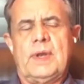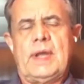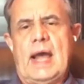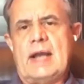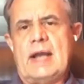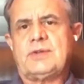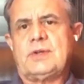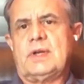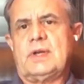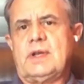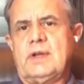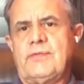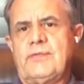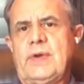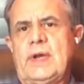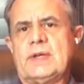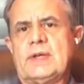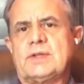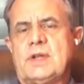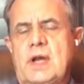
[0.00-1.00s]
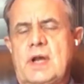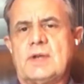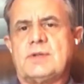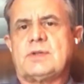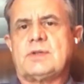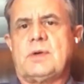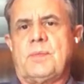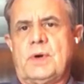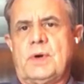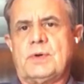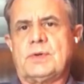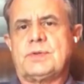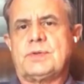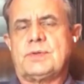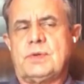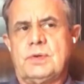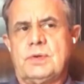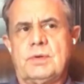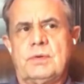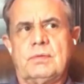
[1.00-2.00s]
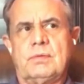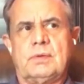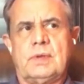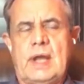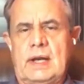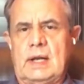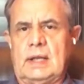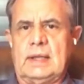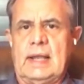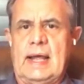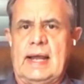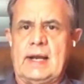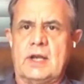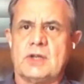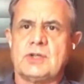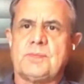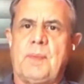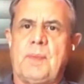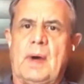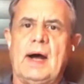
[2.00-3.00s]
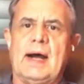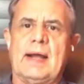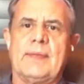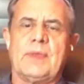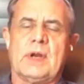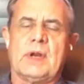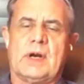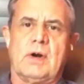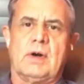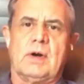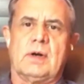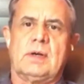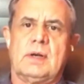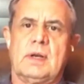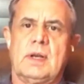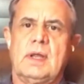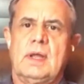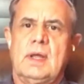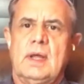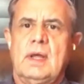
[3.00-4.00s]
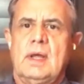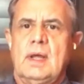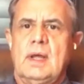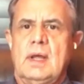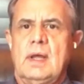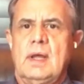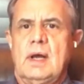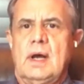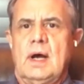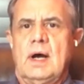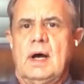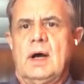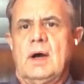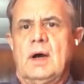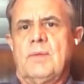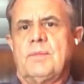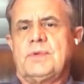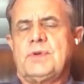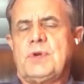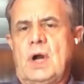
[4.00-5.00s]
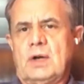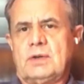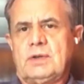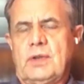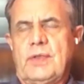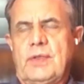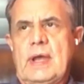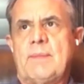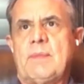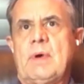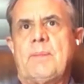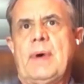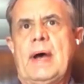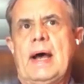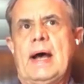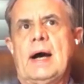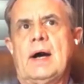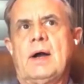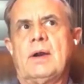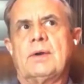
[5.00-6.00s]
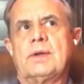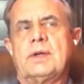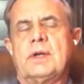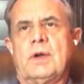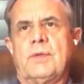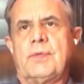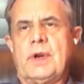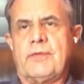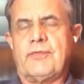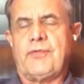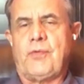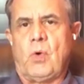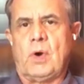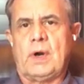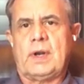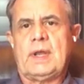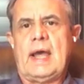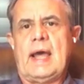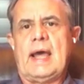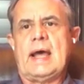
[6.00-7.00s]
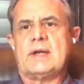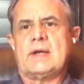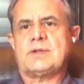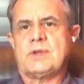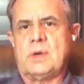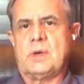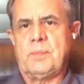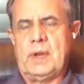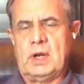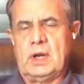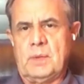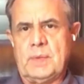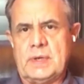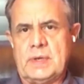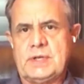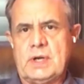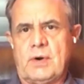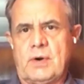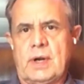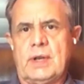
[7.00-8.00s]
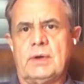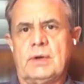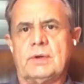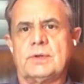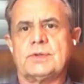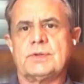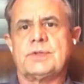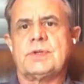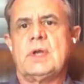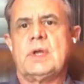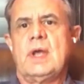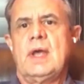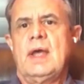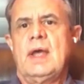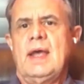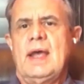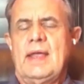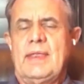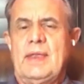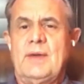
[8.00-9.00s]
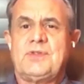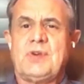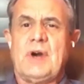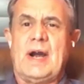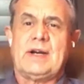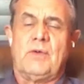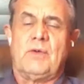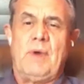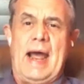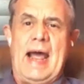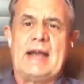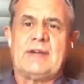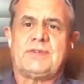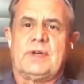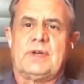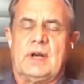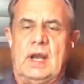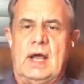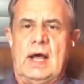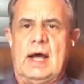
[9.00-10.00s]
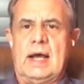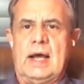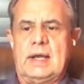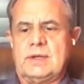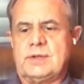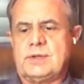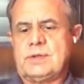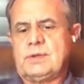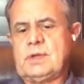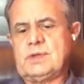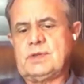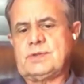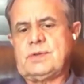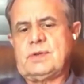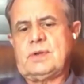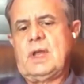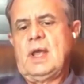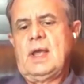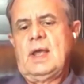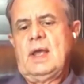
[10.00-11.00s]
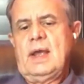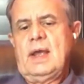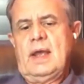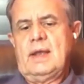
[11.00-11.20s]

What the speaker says: We actually convinced customers to kind of let us behind the curtain, talk to them about their forecast, their bill of materials, and then tried to rationalize, because